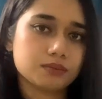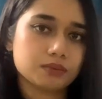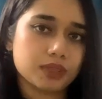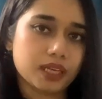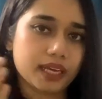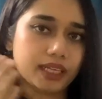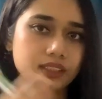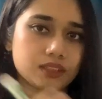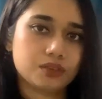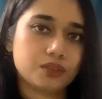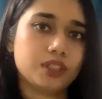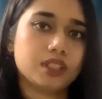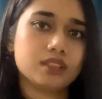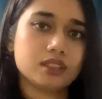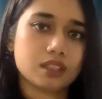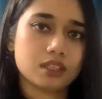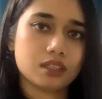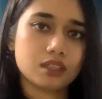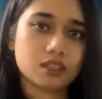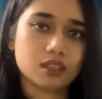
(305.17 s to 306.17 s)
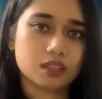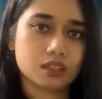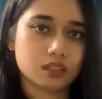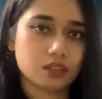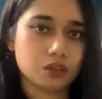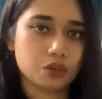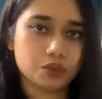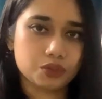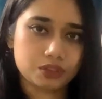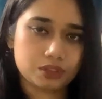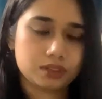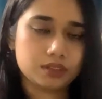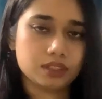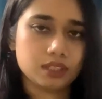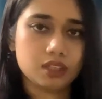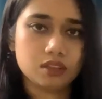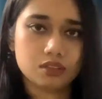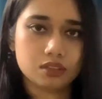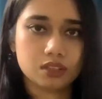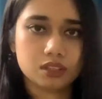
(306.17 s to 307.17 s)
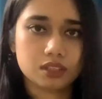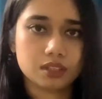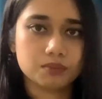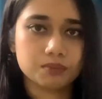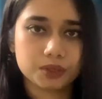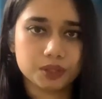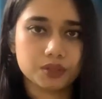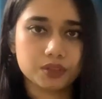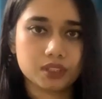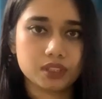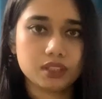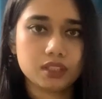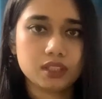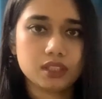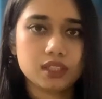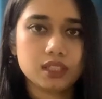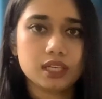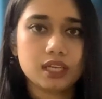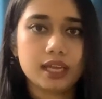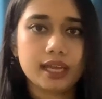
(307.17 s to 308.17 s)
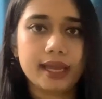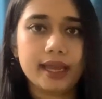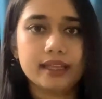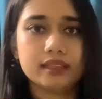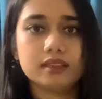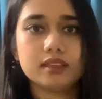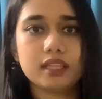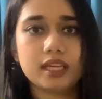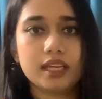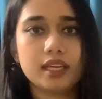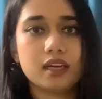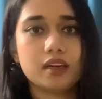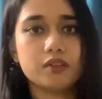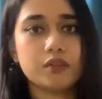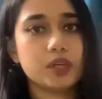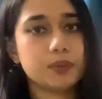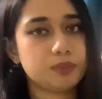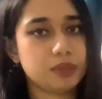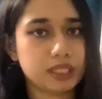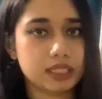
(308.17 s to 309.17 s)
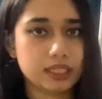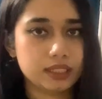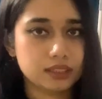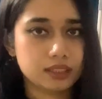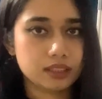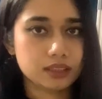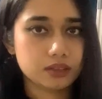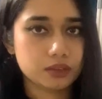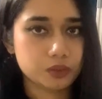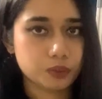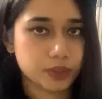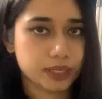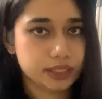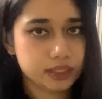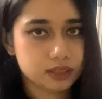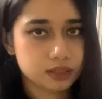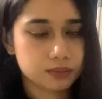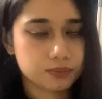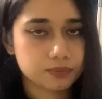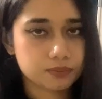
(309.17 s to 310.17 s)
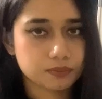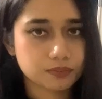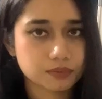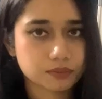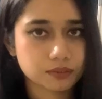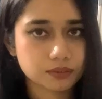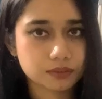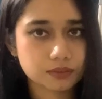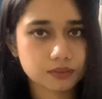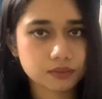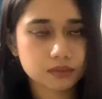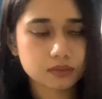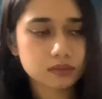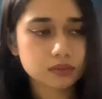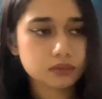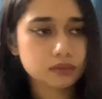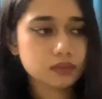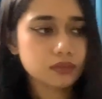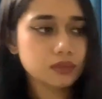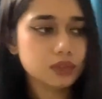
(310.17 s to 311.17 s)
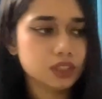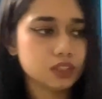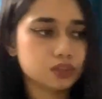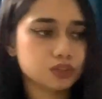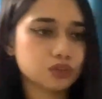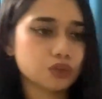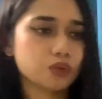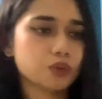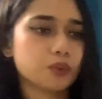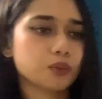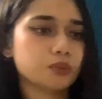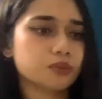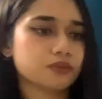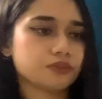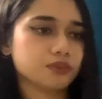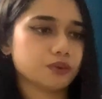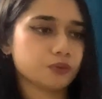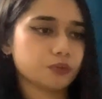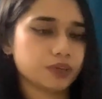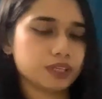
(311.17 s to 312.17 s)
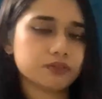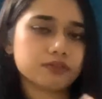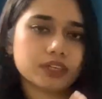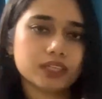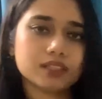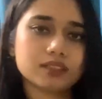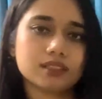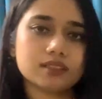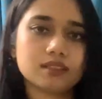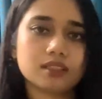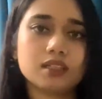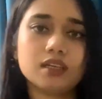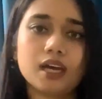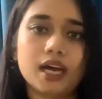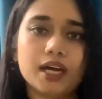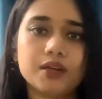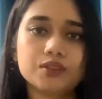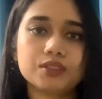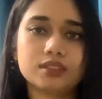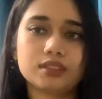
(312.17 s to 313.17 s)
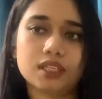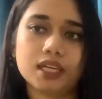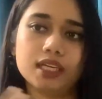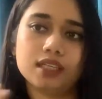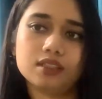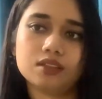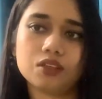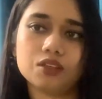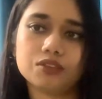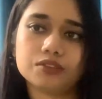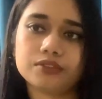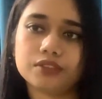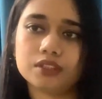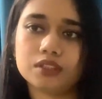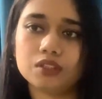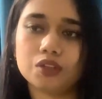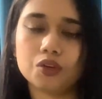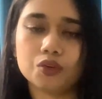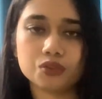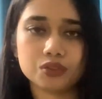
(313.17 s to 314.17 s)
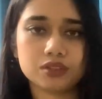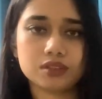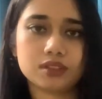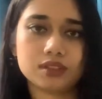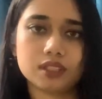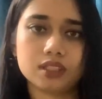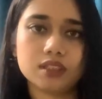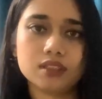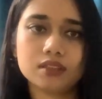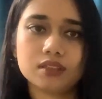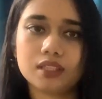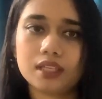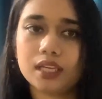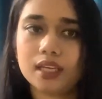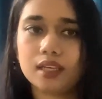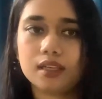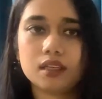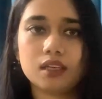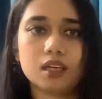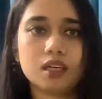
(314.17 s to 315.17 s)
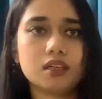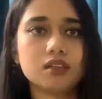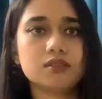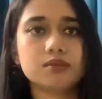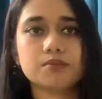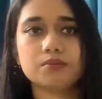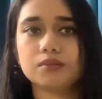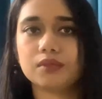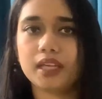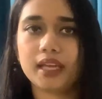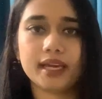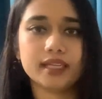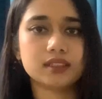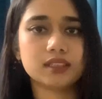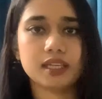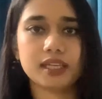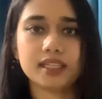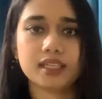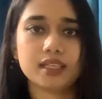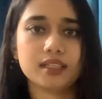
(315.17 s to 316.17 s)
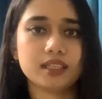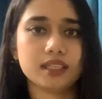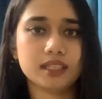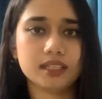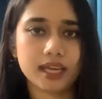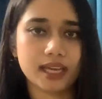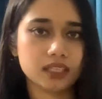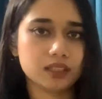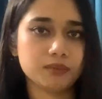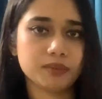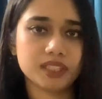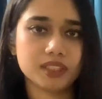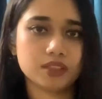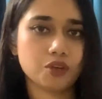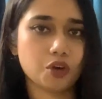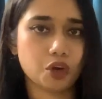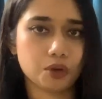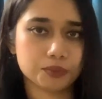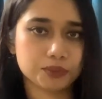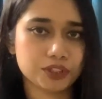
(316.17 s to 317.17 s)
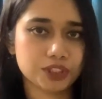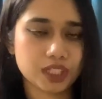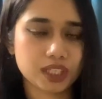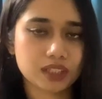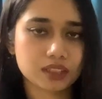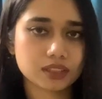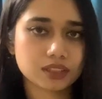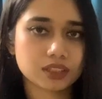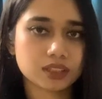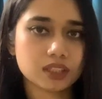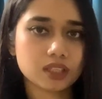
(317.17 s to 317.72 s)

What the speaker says: entering the host cell or the computer, and they are replicating, right? So when viruses are outside of a host cell, they act like an inanimate object,